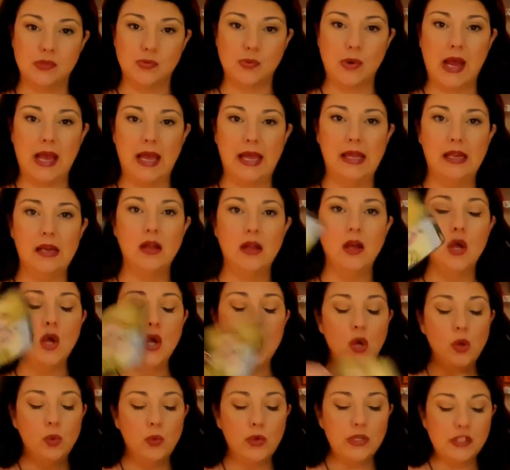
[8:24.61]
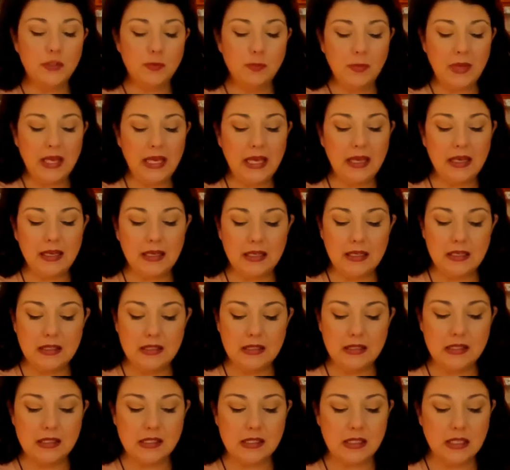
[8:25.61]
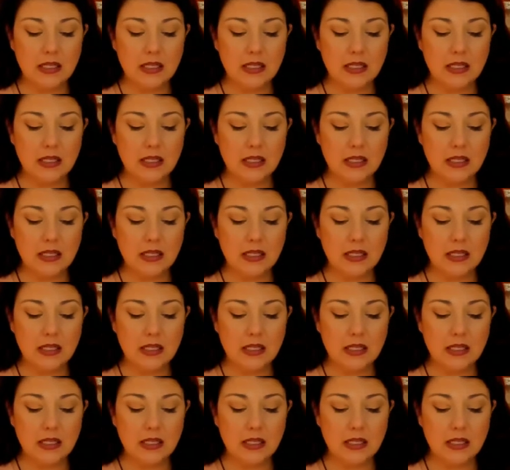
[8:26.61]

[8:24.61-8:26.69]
right? Which means